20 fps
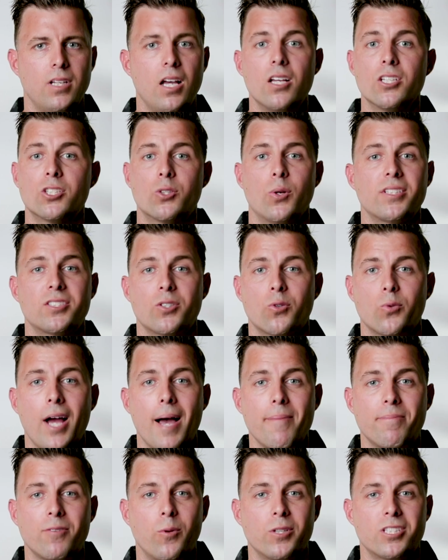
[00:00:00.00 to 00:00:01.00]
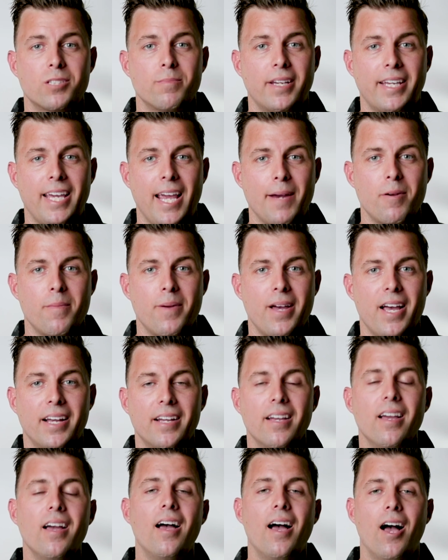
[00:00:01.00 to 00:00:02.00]
So that's a wrap for what's in my camera
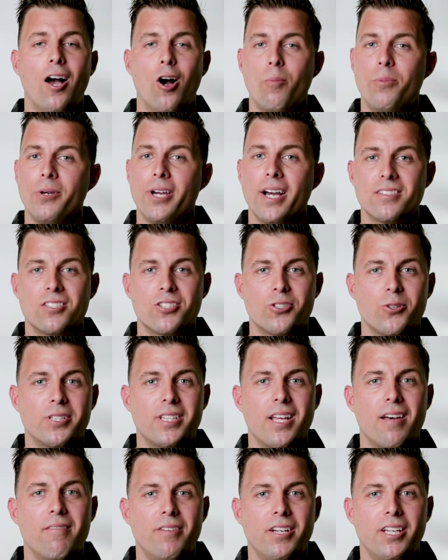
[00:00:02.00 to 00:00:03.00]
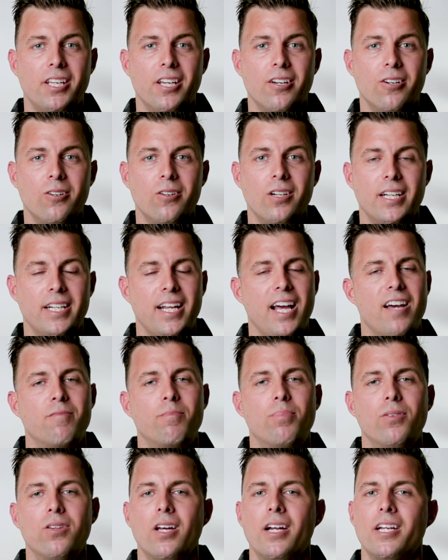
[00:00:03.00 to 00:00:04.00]
bag. I hope you guys enjoyed that video and have
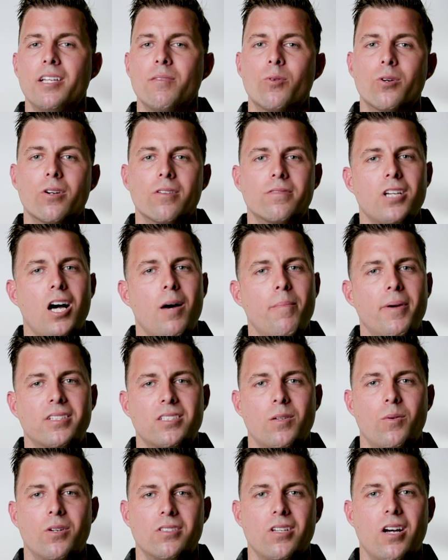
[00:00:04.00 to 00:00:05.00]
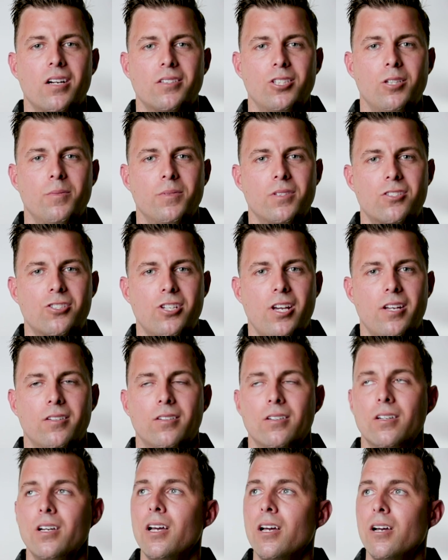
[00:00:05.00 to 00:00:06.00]
plenty more topics I want to talk to you on this
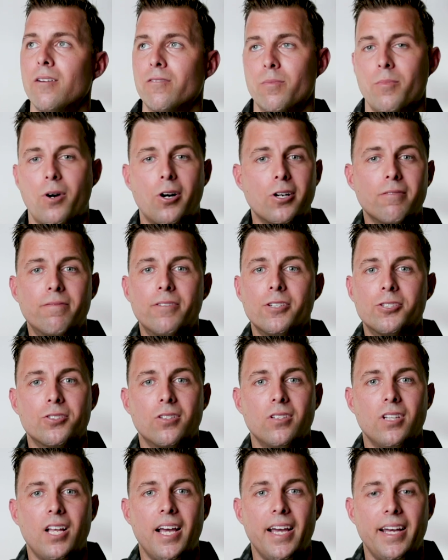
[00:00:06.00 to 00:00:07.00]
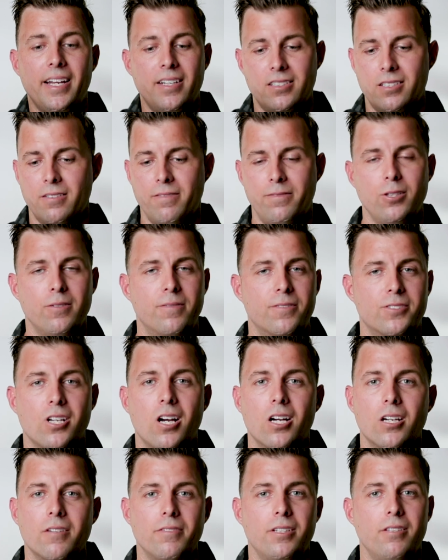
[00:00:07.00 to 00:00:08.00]
channel, from artificial light, to food
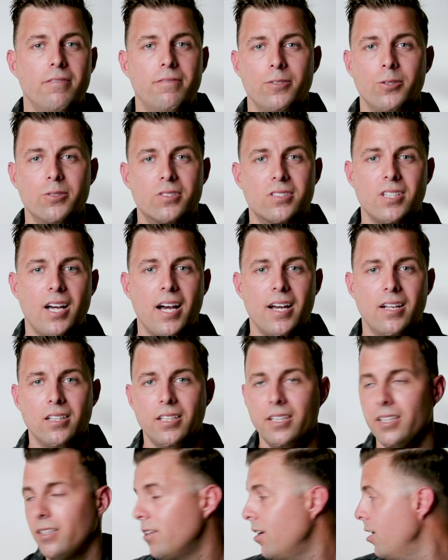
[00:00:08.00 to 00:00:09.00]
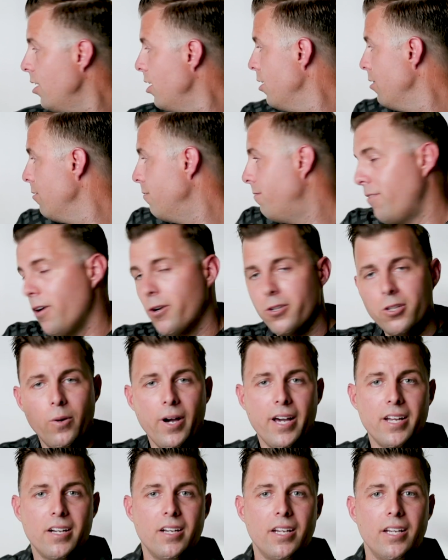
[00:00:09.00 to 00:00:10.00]
photography, food styling, photo
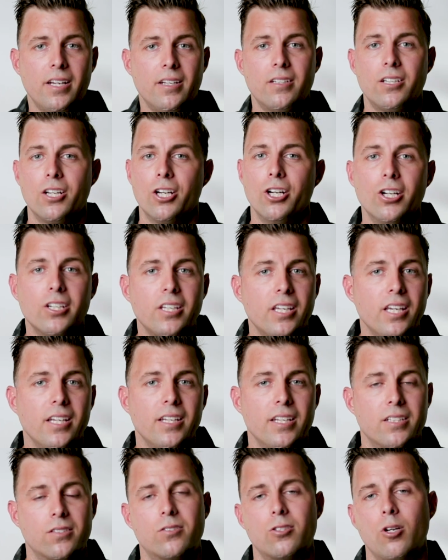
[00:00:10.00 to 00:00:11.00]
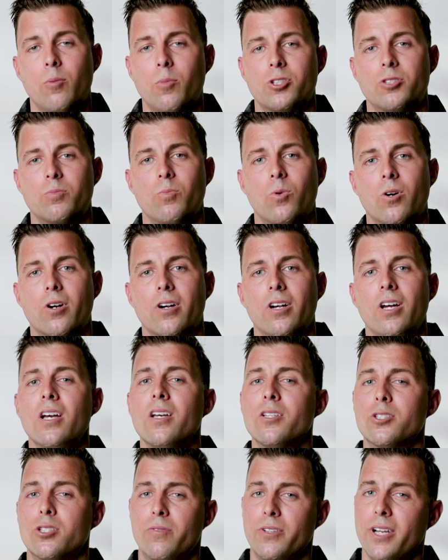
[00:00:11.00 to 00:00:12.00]
editing, cooking, and so much more.
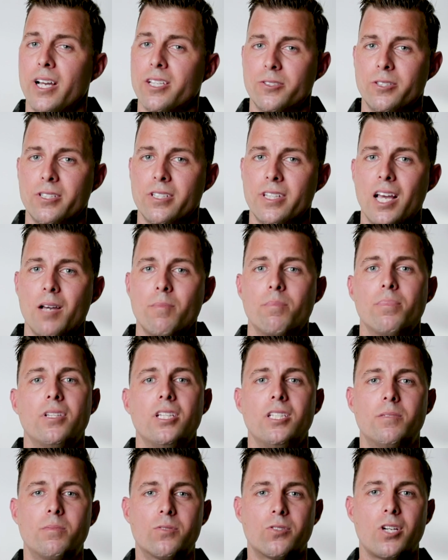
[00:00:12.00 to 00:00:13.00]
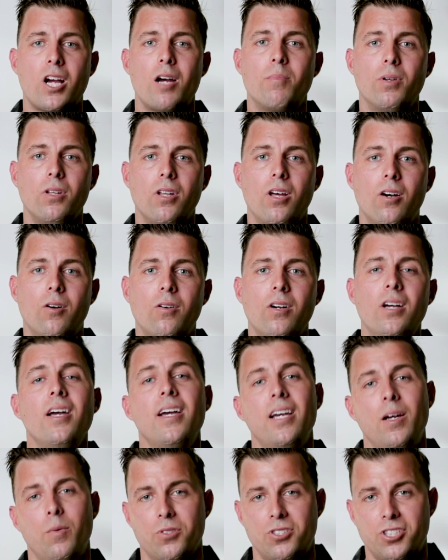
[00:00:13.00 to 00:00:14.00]
So if you guys are into that, please subscribe below,
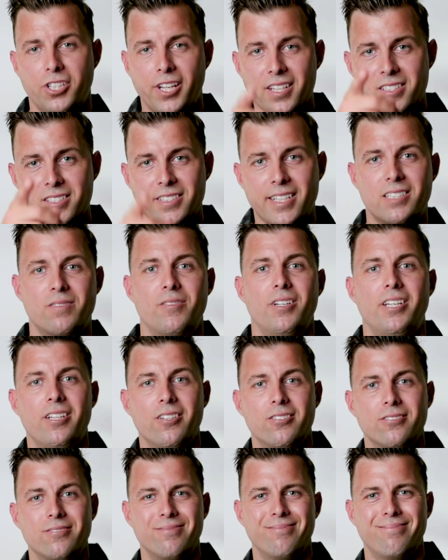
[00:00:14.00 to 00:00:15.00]
and we'll see you guys in the next video.